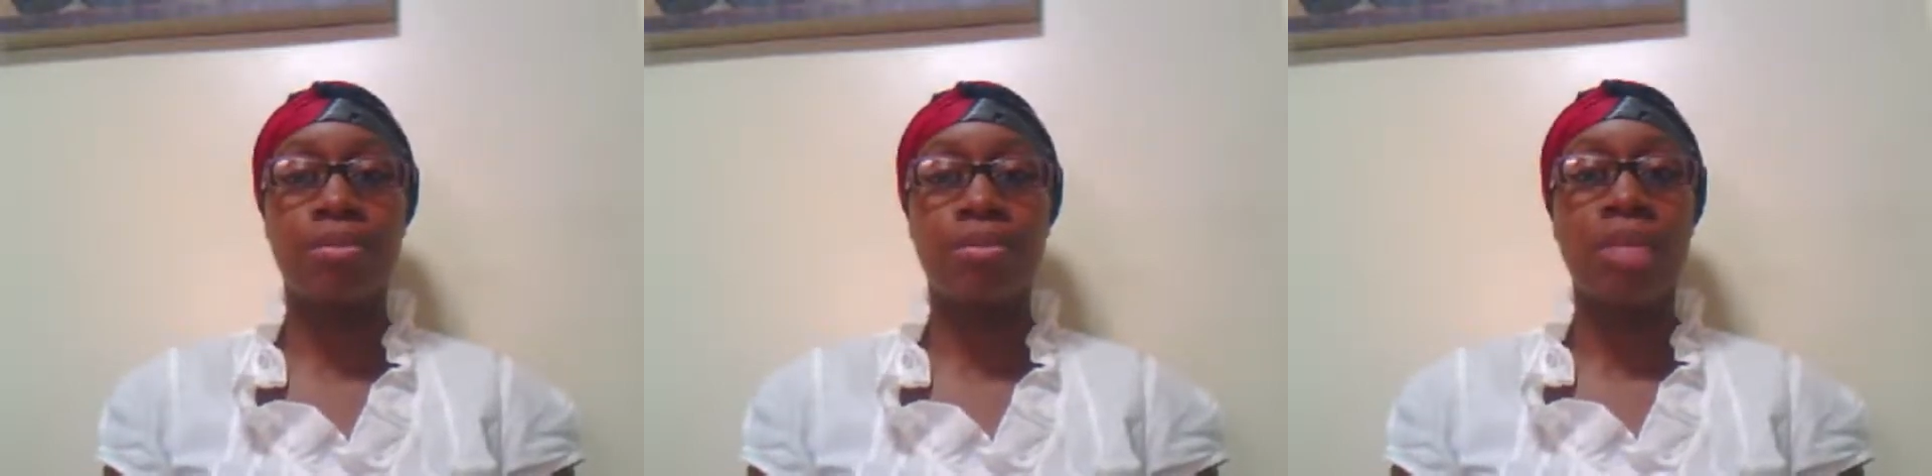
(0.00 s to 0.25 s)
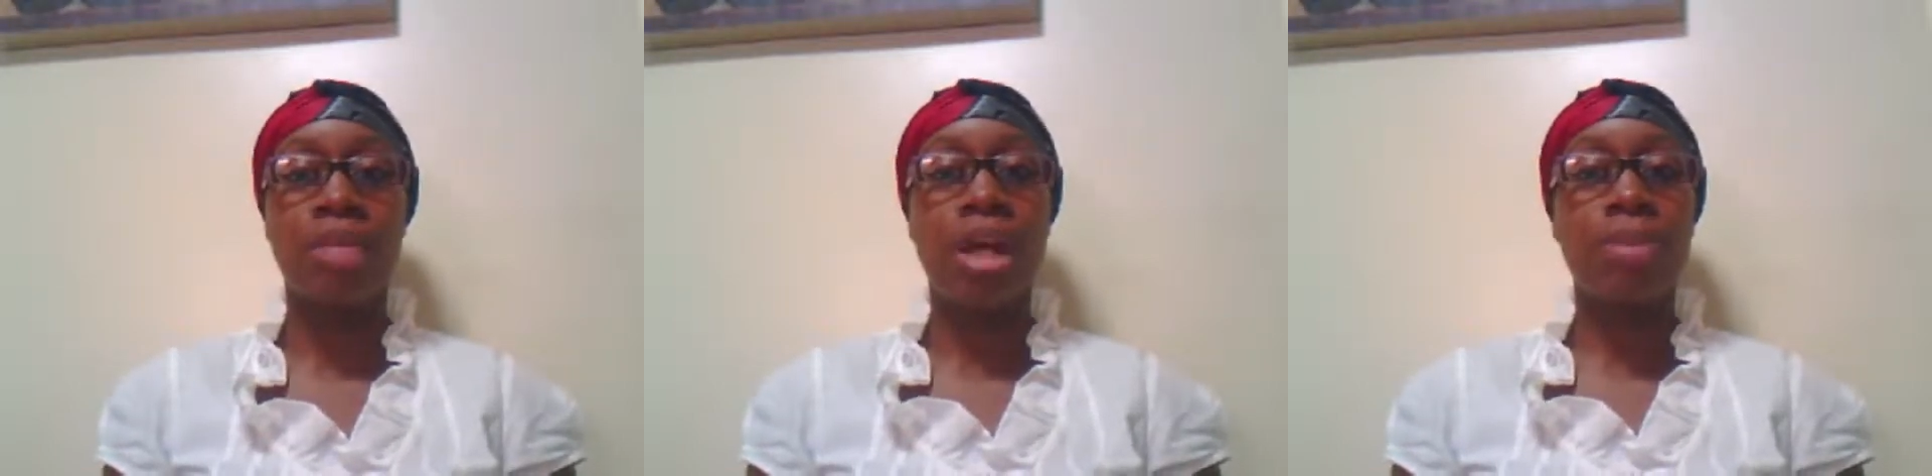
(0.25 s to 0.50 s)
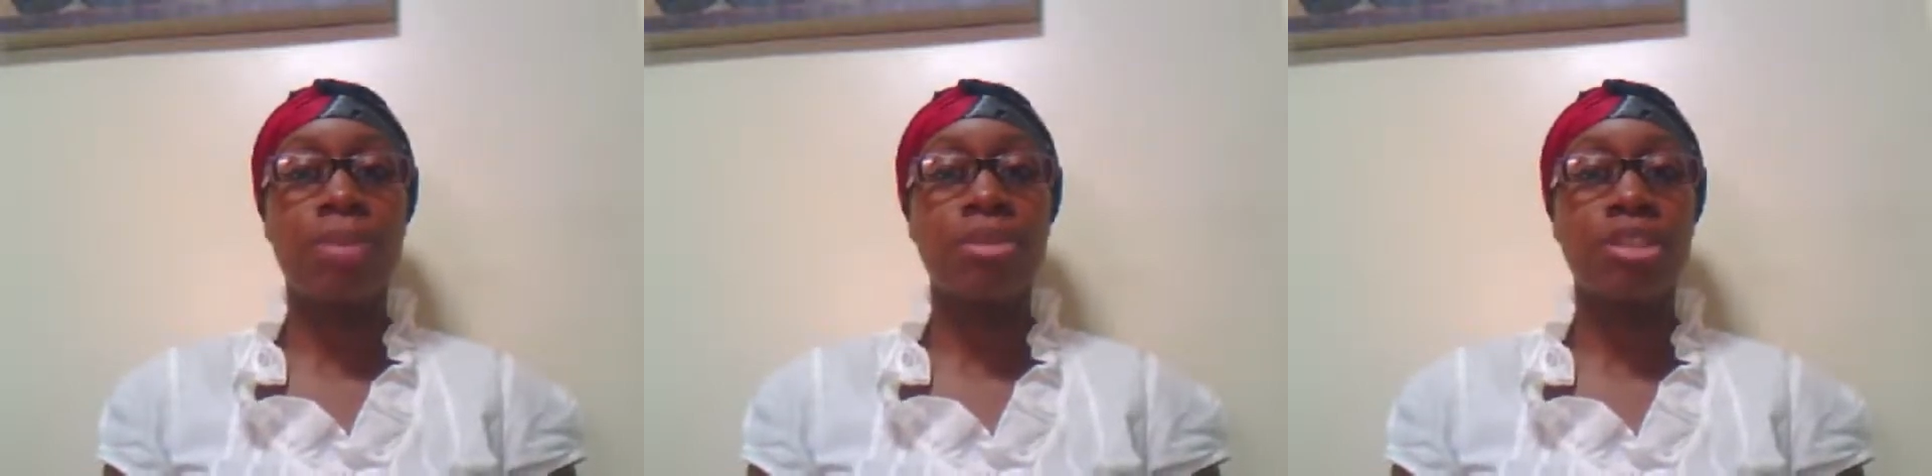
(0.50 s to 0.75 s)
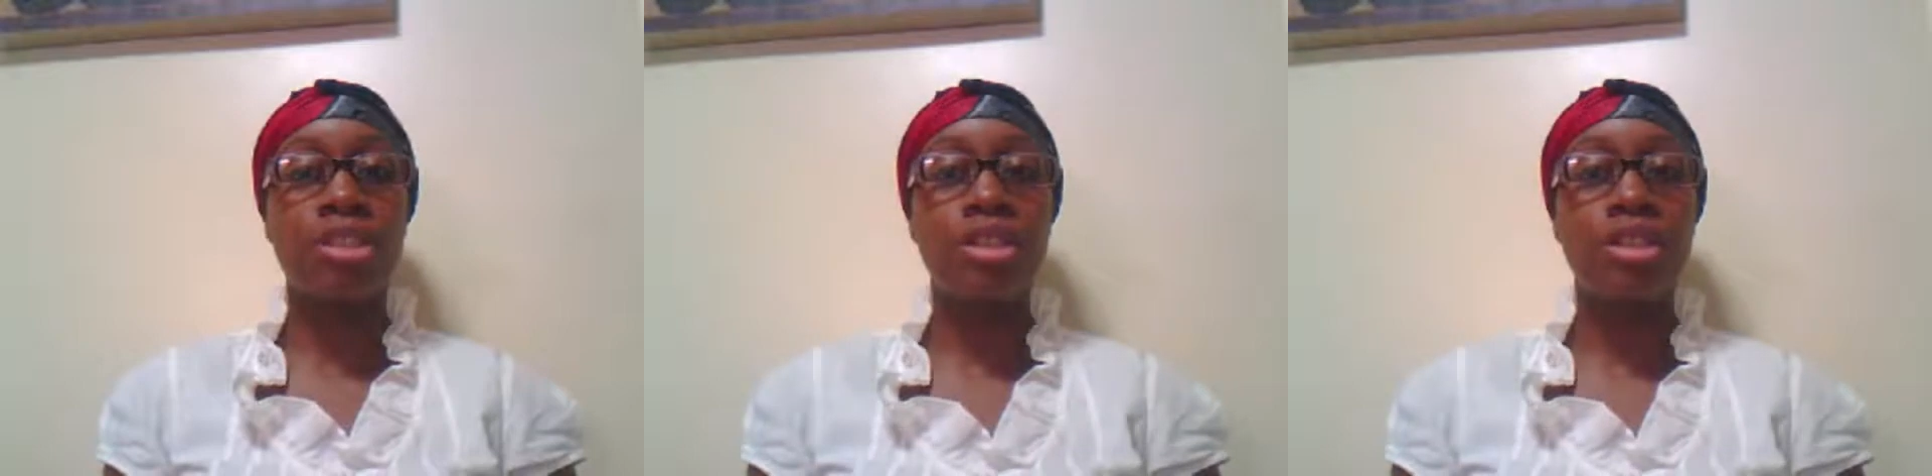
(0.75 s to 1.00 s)
In
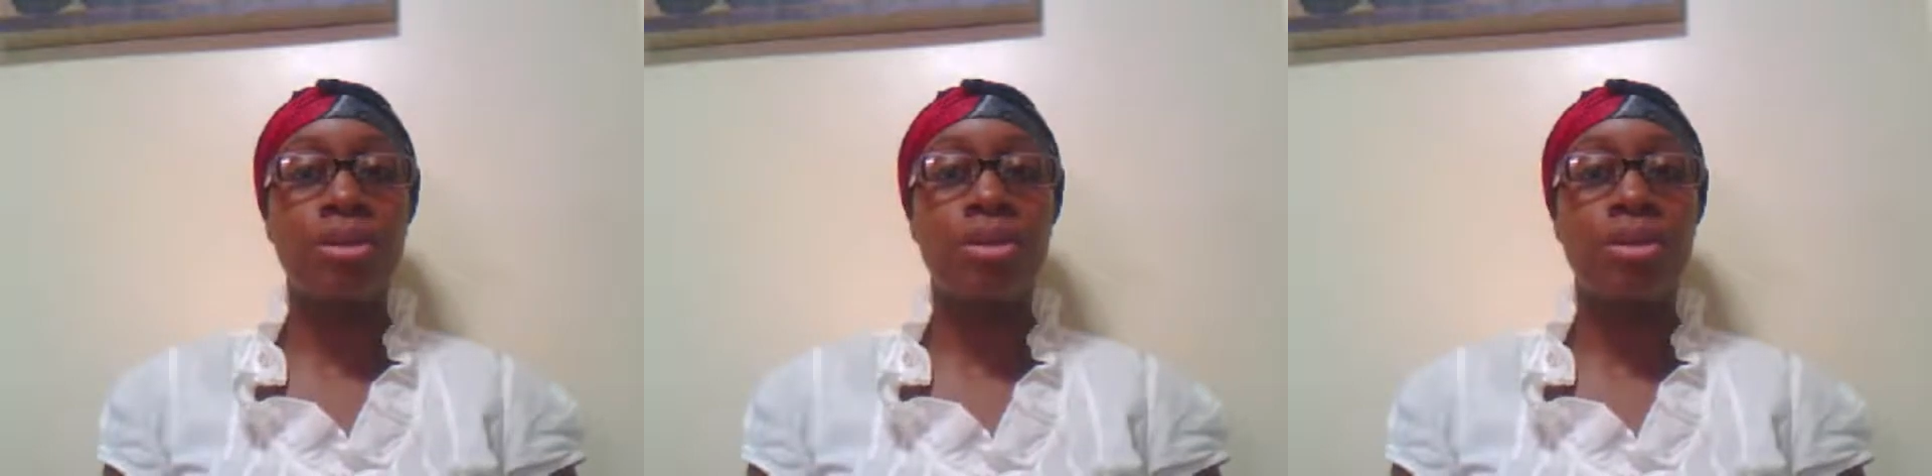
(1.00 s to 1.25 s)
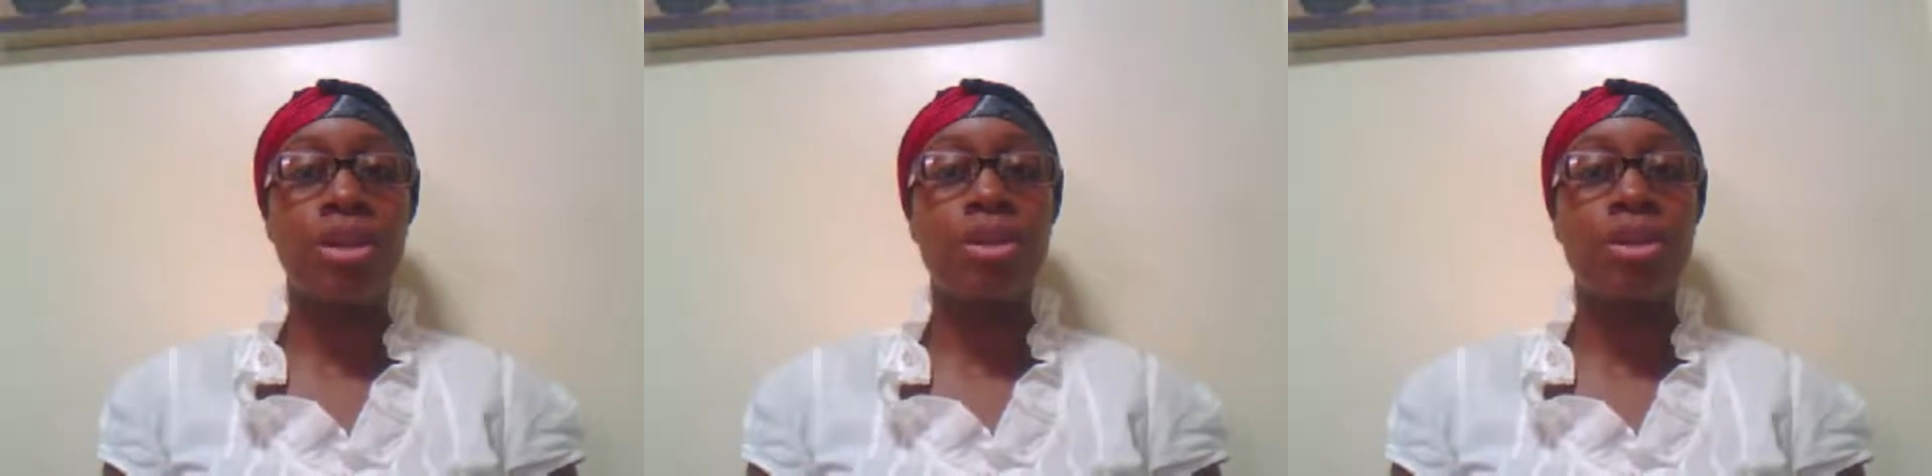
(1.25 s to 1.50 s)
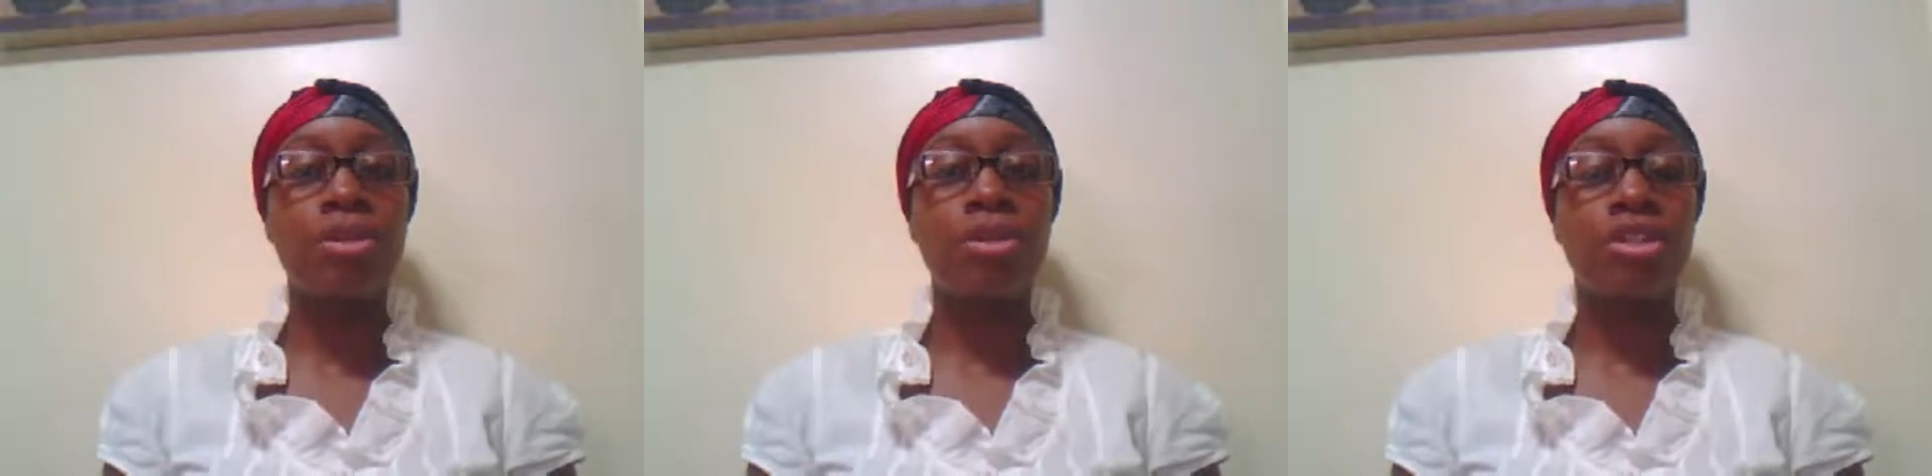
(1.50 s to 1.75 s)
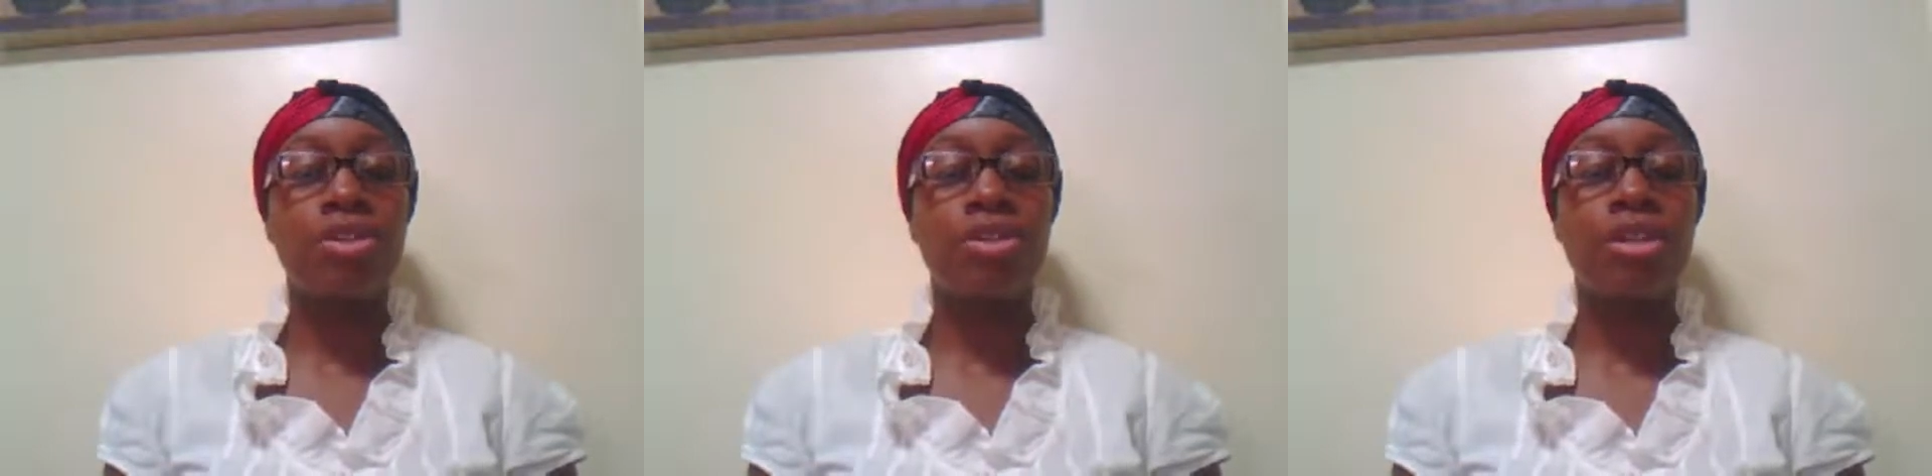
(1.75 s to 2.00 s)
Brazil, those
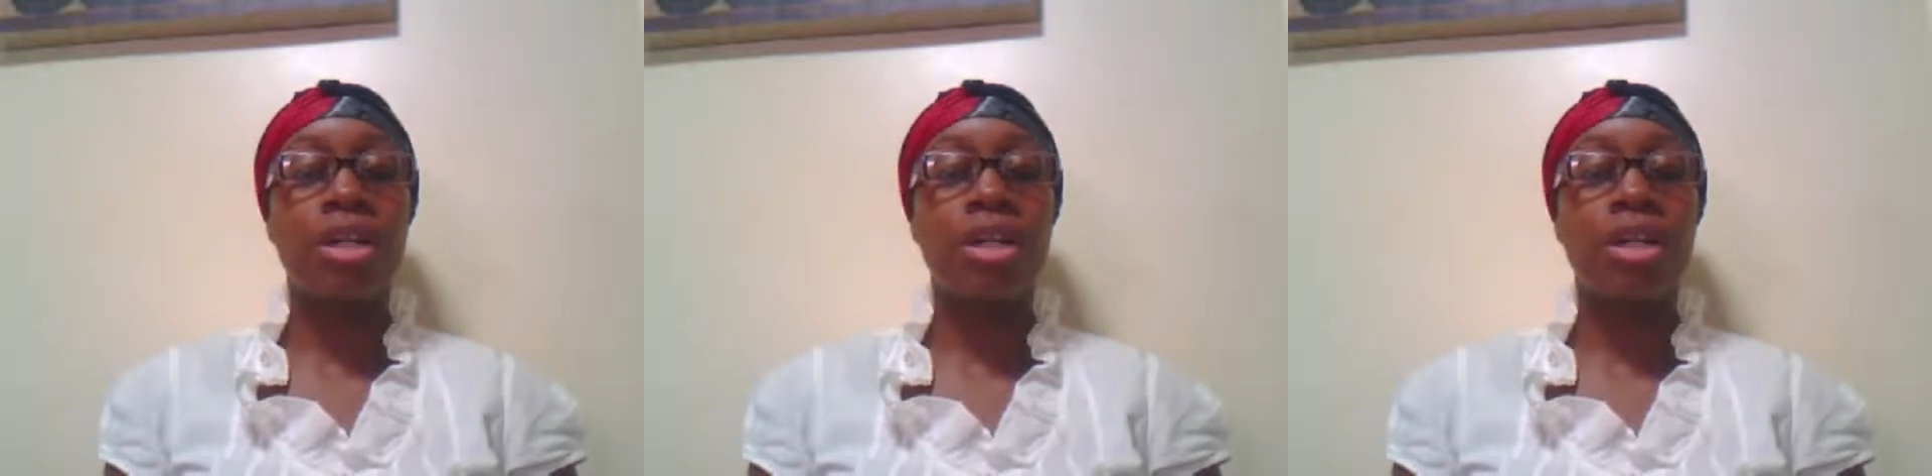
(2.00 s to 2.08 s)
historic